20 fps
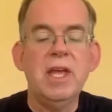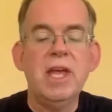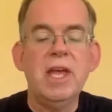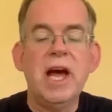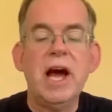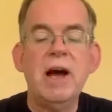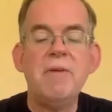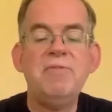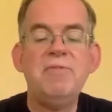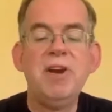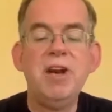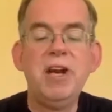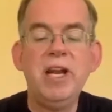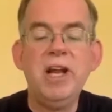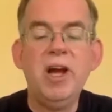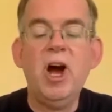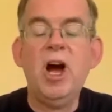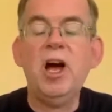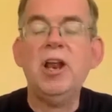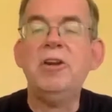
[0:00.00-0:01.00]
I'm very
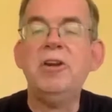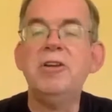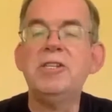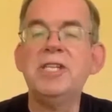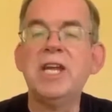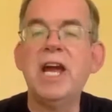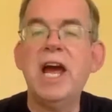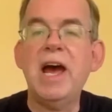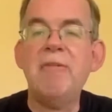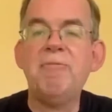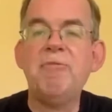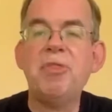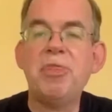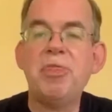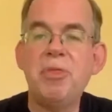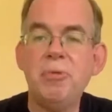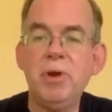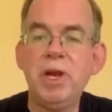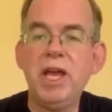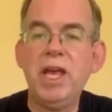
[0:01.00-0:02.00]
honored to have
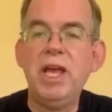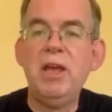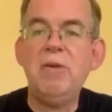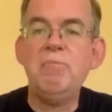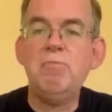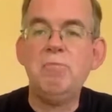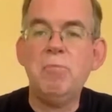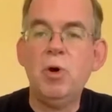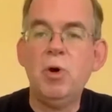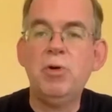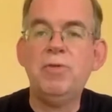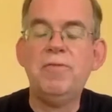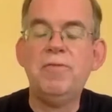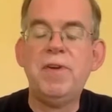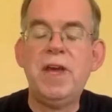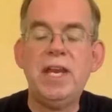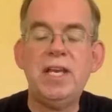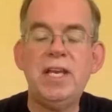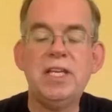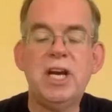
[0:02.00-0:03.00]
three
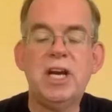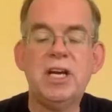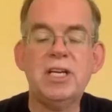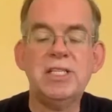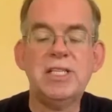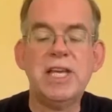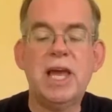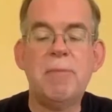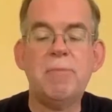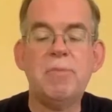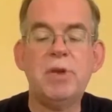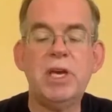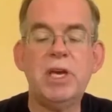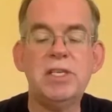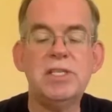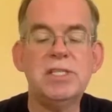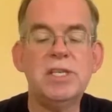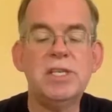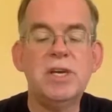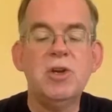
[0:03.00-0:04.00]
motivated young
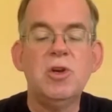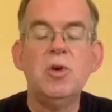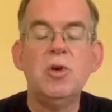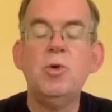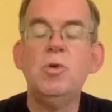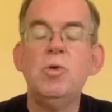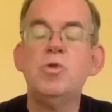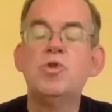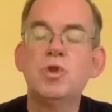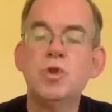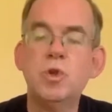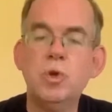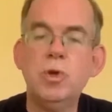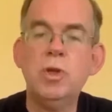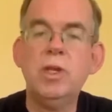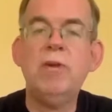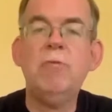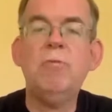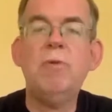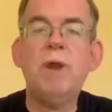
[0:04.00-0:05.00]
Zambians who
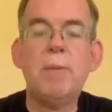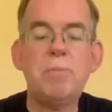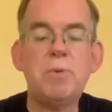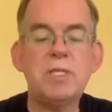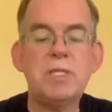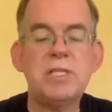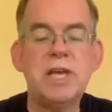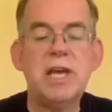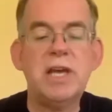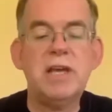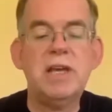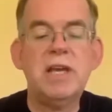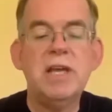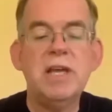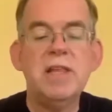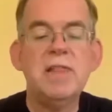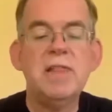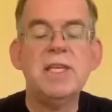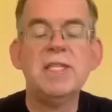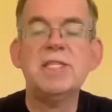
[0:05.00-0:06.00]
truly represent
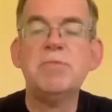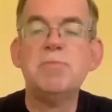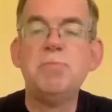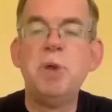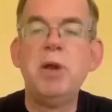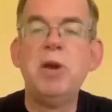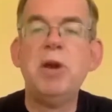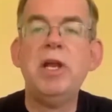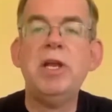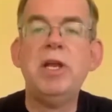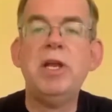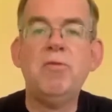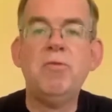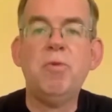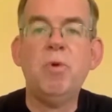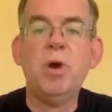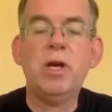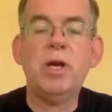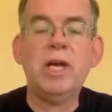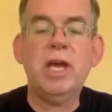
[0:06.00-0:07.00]
the spirit of
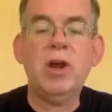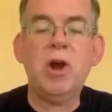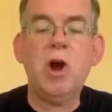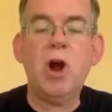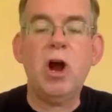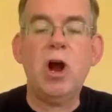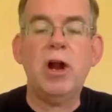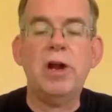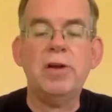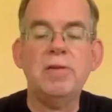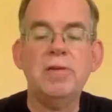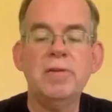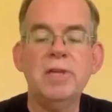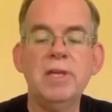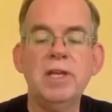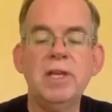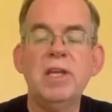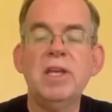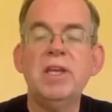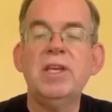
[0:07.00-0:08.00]
working hard.
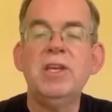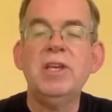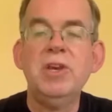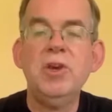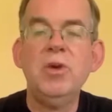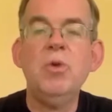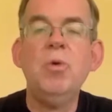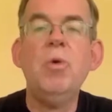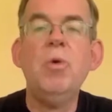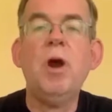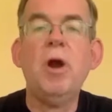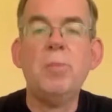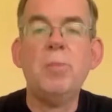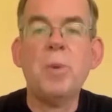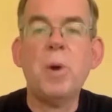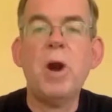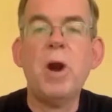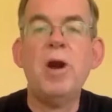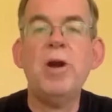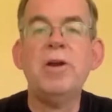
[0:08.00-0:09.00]
You are
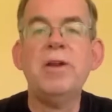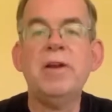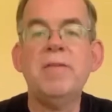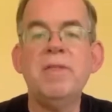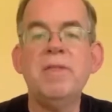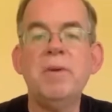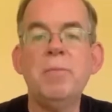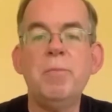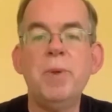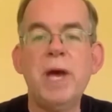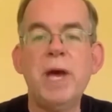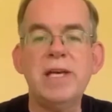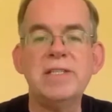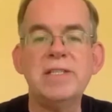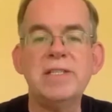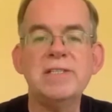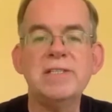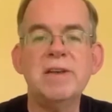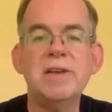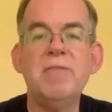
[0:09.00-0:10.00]
part of the
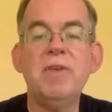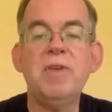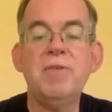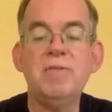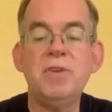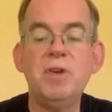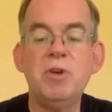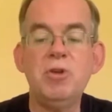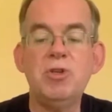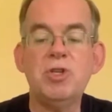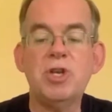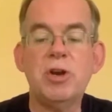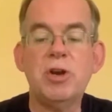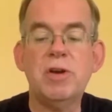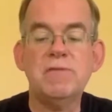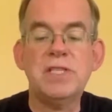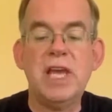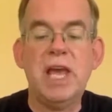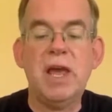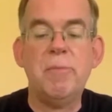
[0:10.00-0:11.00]
best of the future
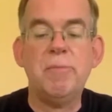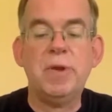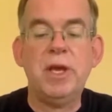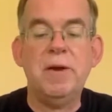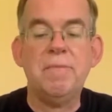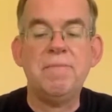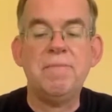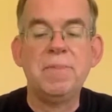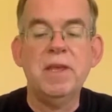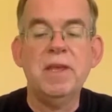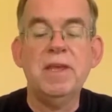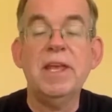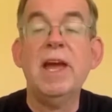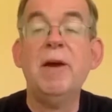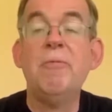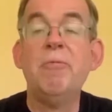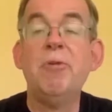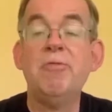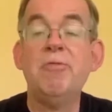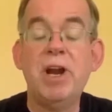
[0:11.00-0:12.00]
of Zambia,
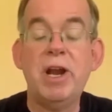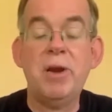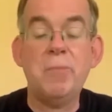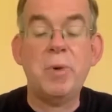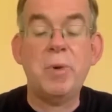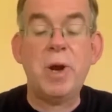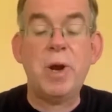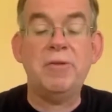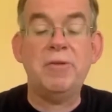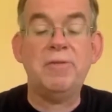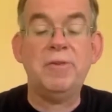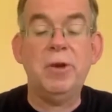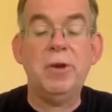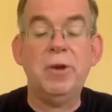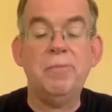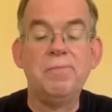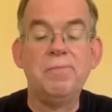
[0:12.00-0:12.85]
and we're very proud of you.